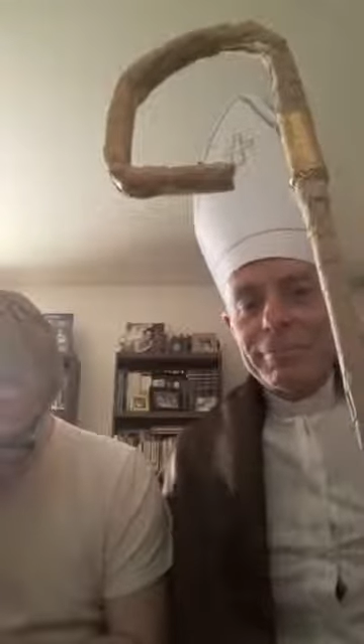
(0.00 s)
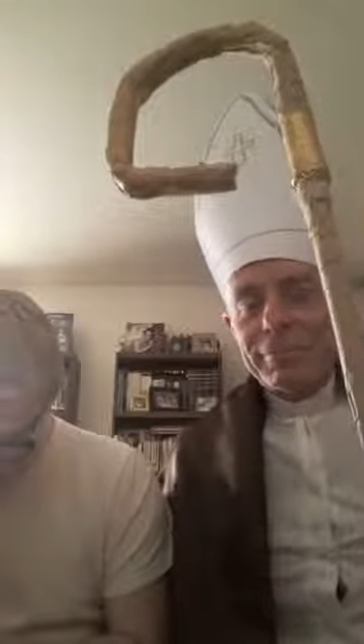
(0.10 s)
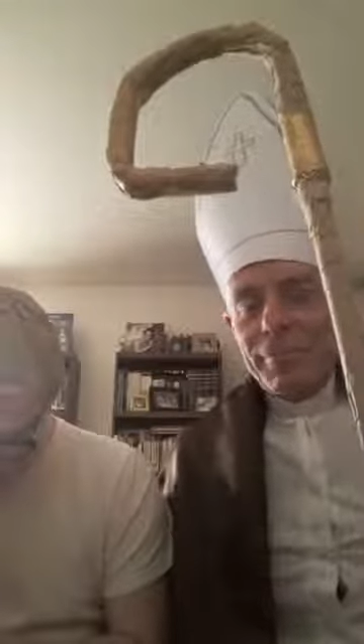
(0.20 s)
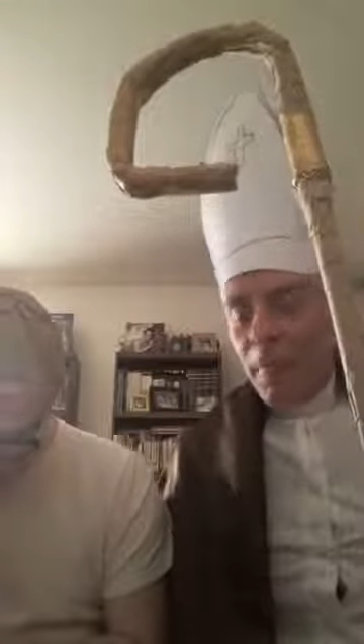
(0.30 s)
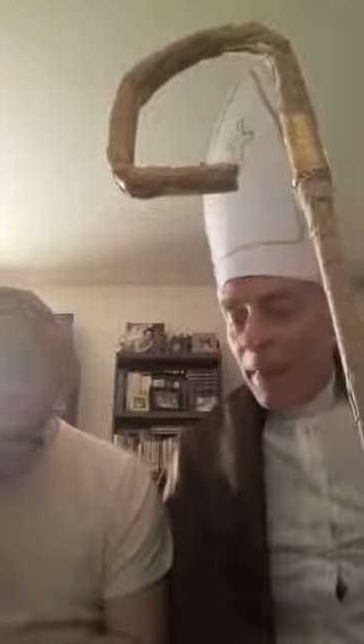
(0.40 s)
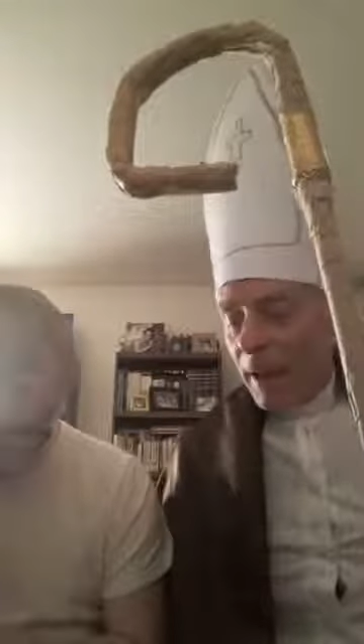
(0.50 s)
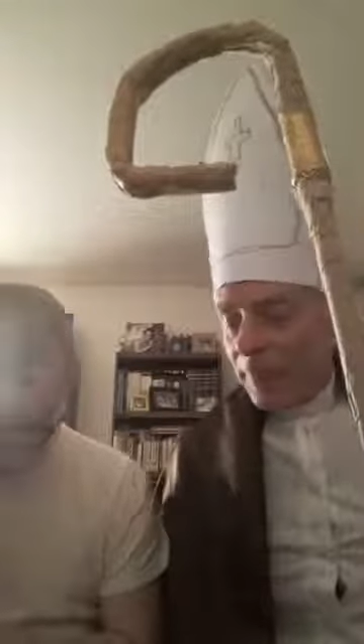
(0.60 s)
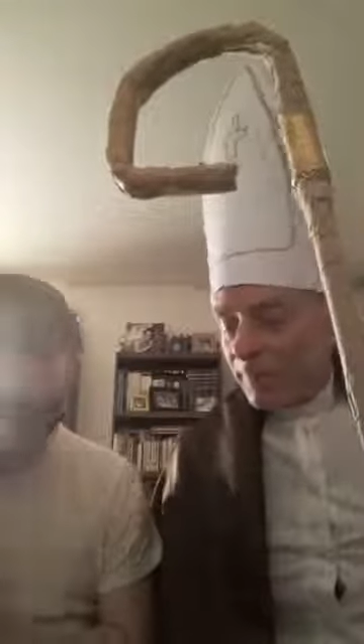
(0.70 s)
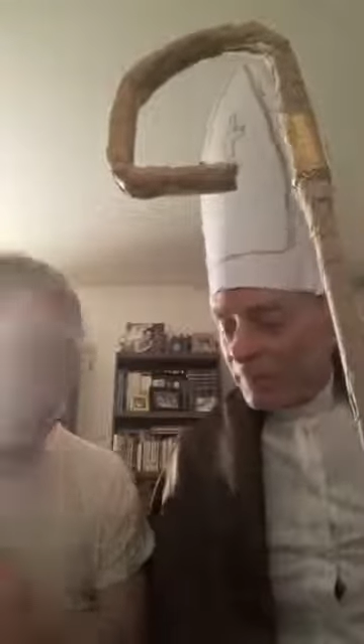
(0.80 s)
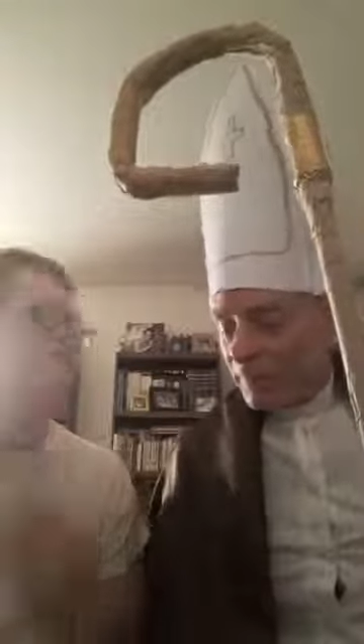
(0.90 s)
so why did you go
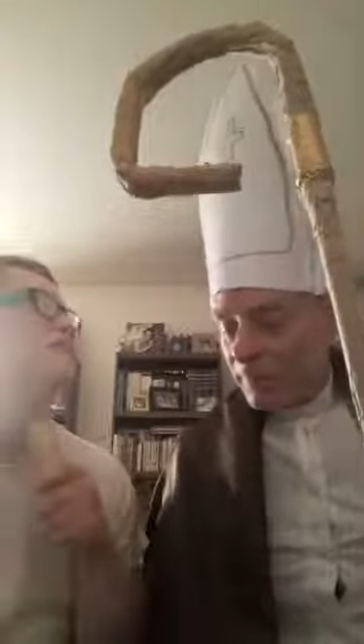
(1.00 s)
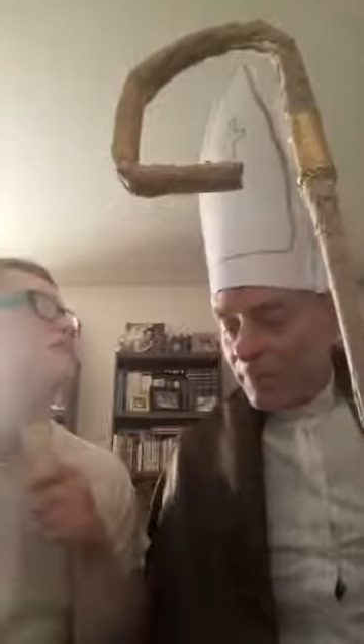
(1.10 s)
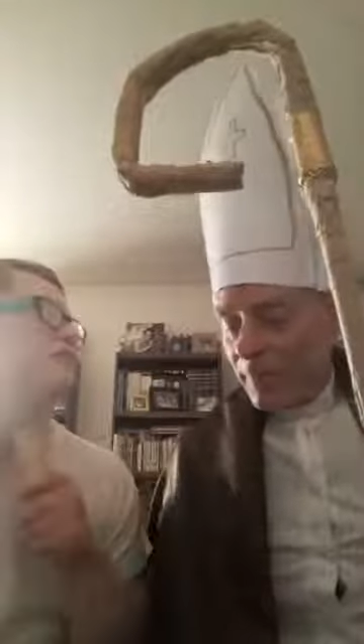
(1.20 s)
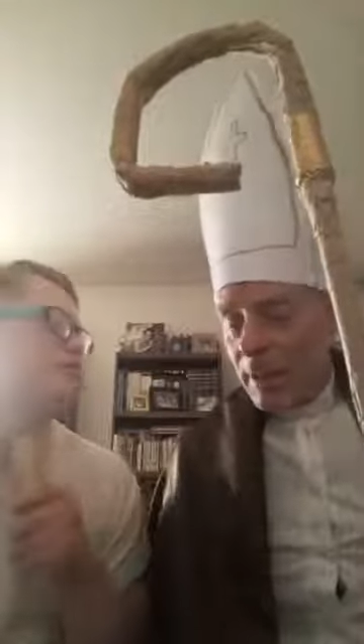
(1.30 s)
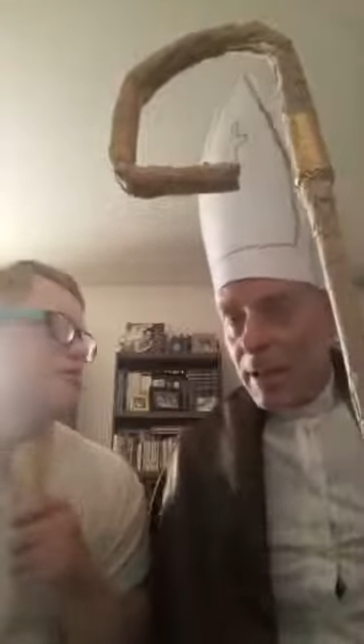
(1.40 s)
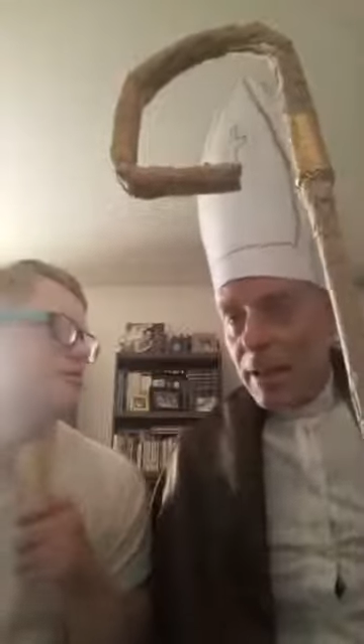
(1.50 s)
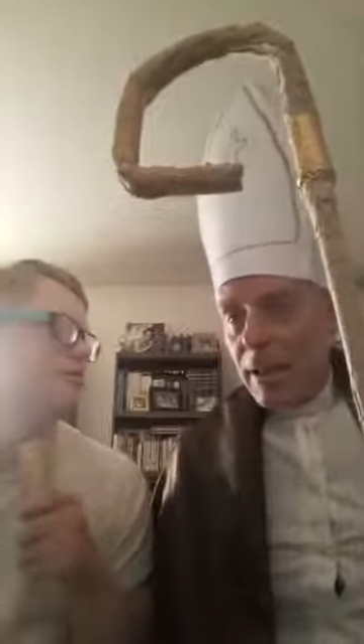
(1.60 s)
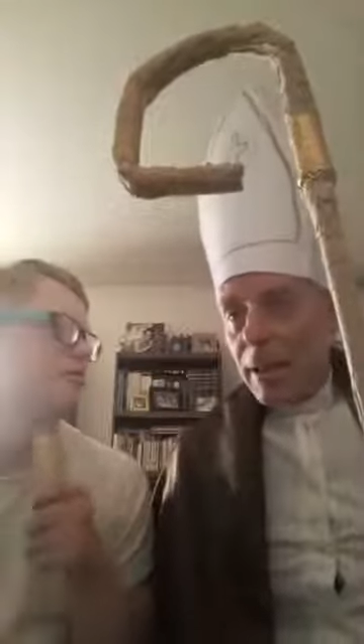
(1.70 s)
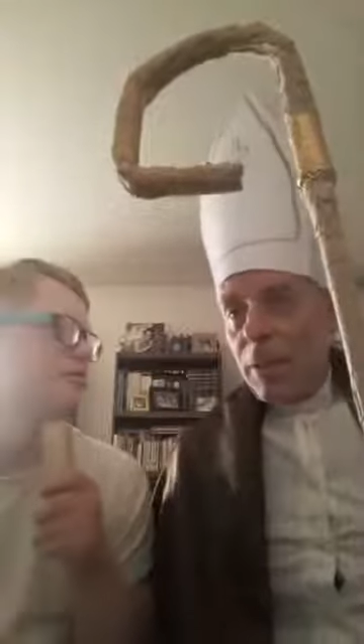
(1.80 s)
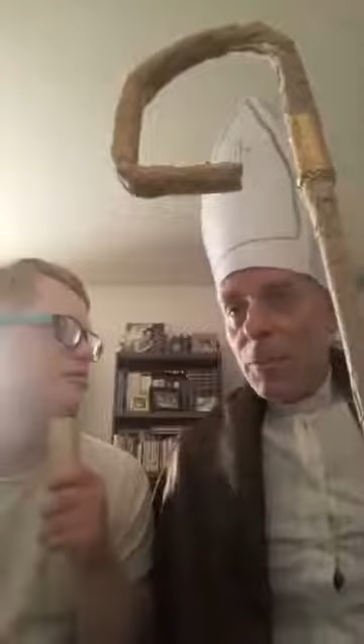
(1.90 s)
to England?
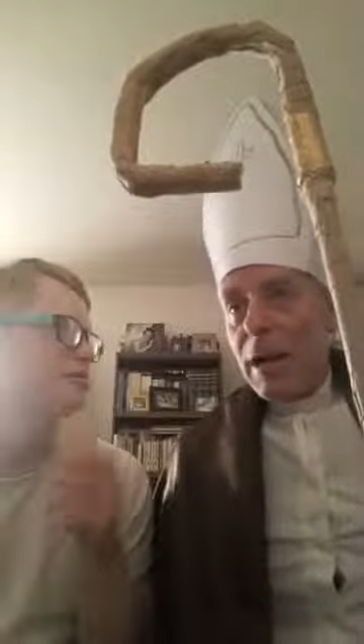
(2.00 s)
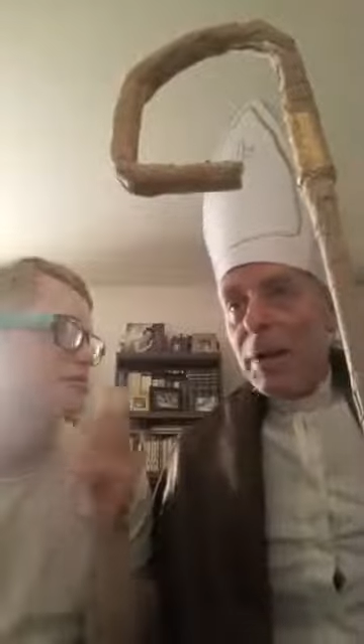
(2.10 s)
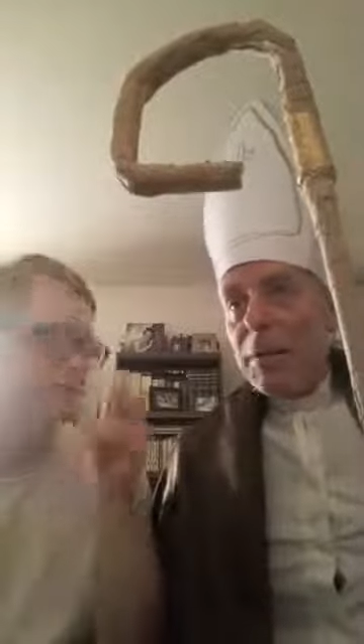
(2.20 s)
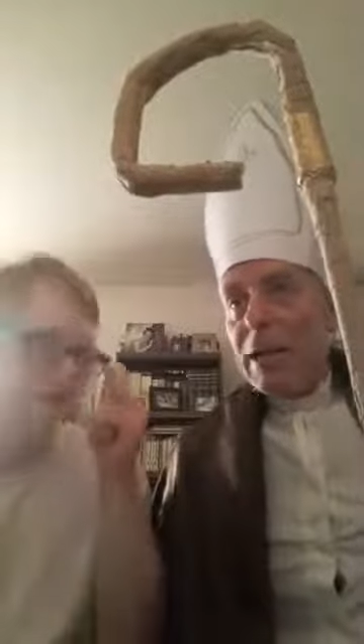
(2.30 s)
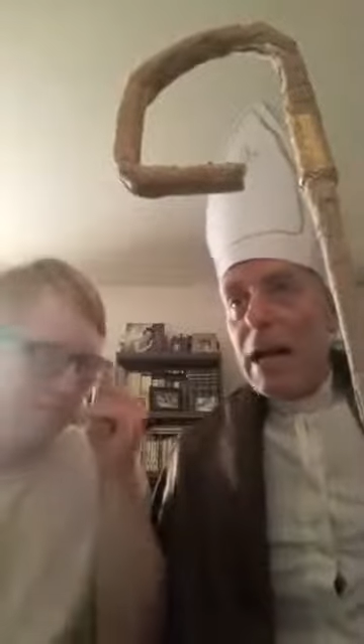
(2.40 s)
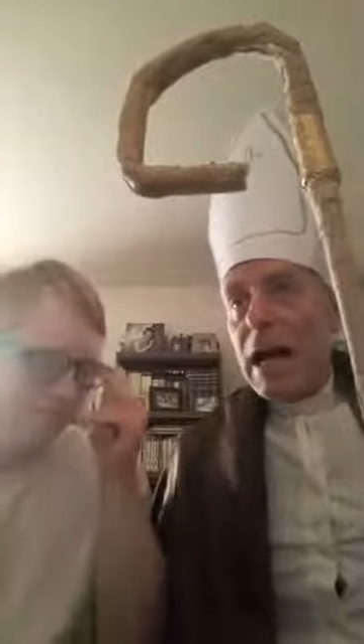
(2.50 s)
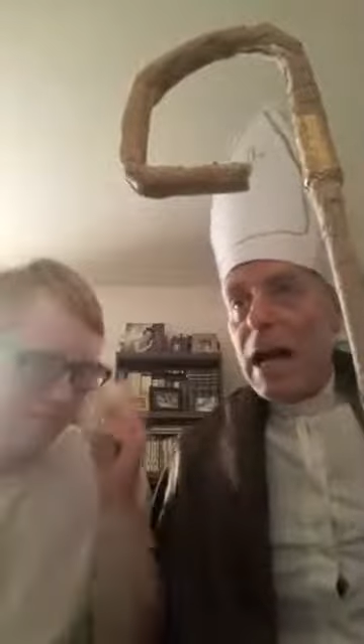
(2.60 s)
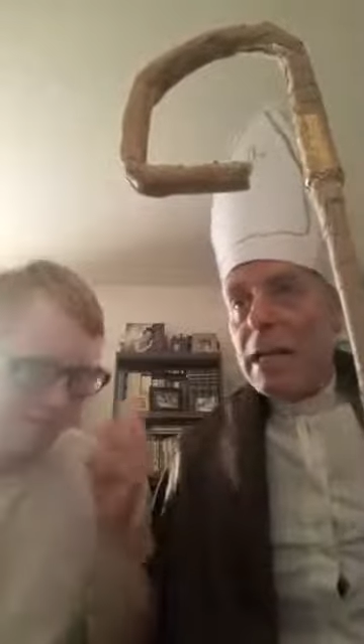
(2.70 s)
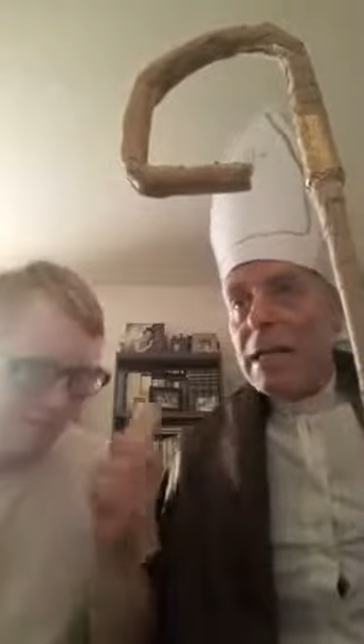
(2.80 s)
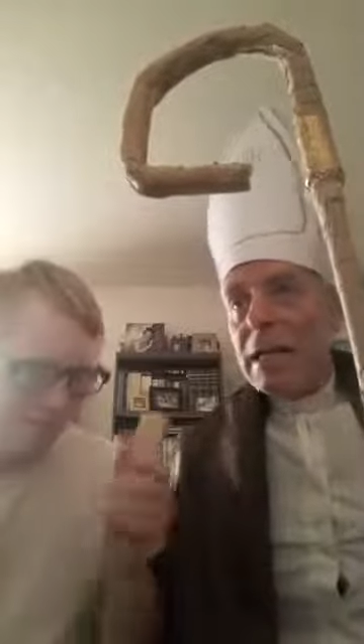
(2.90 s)
Well,
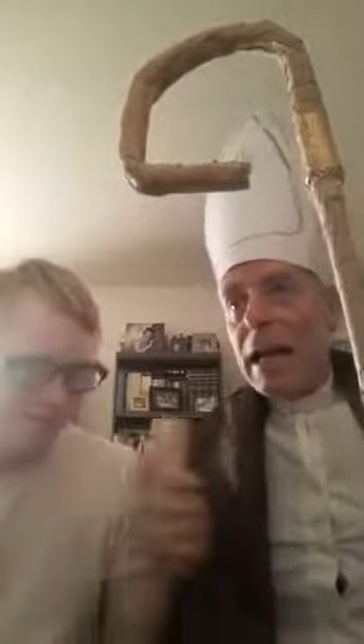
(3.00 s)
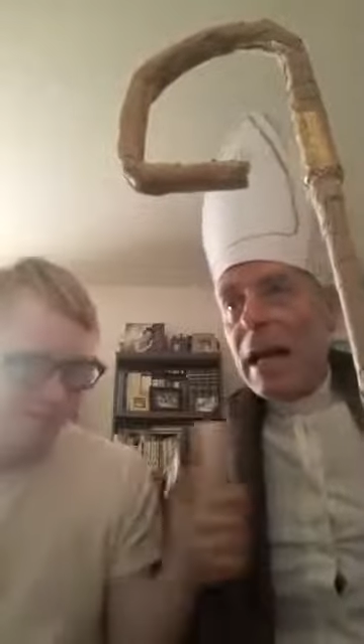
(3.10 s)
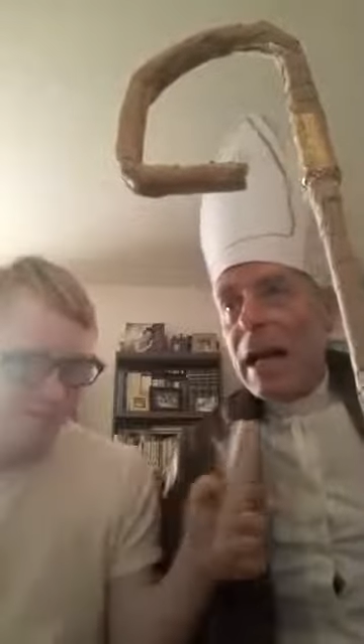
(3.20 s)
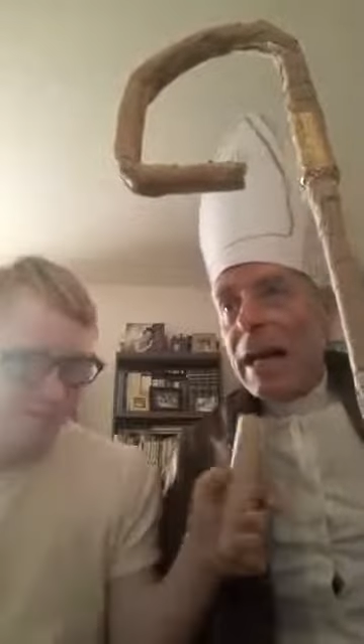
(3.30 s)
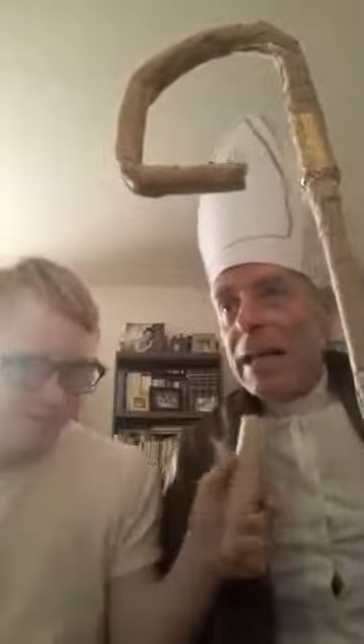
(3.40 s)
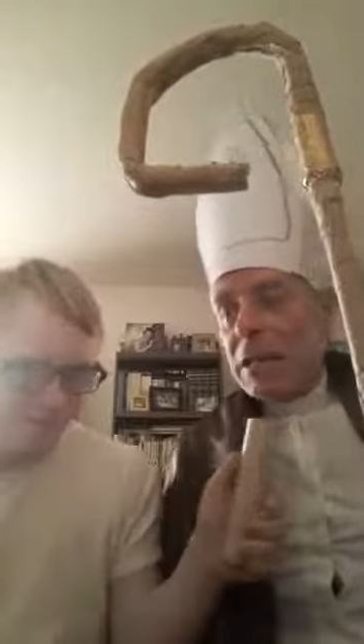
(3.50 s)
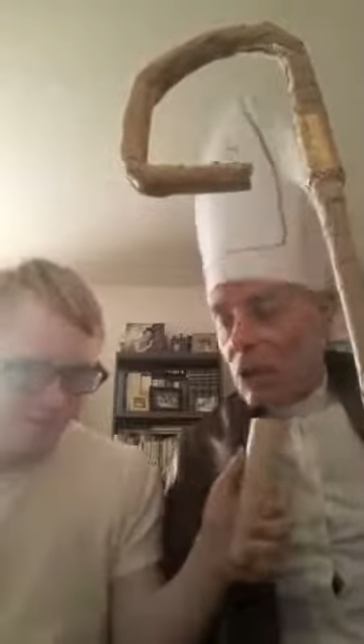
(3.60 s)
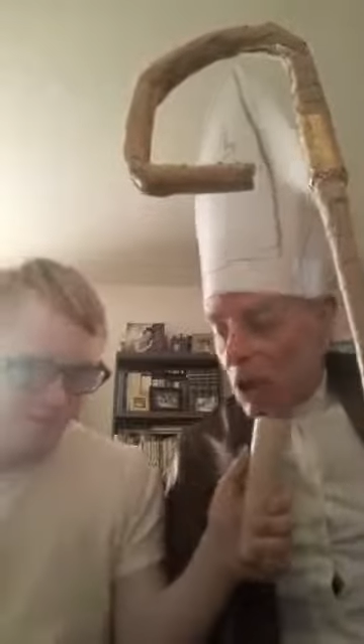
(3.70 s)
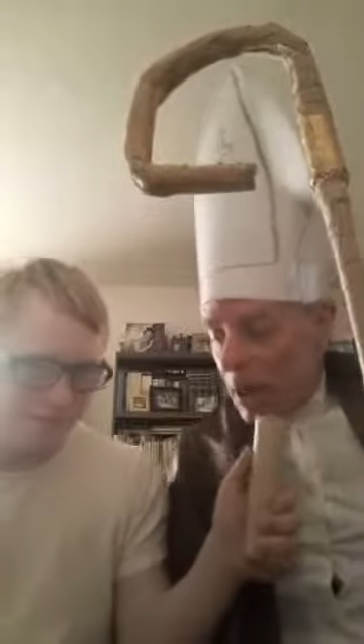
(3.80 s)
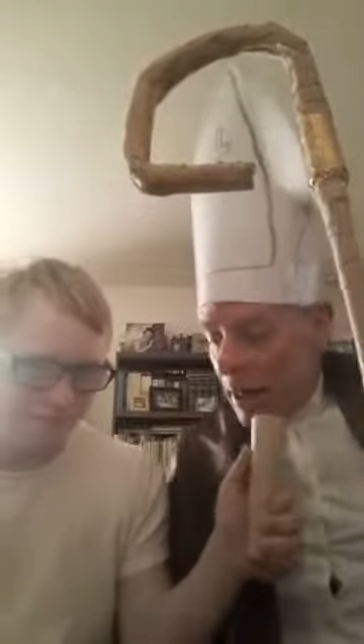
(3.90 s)
because I saw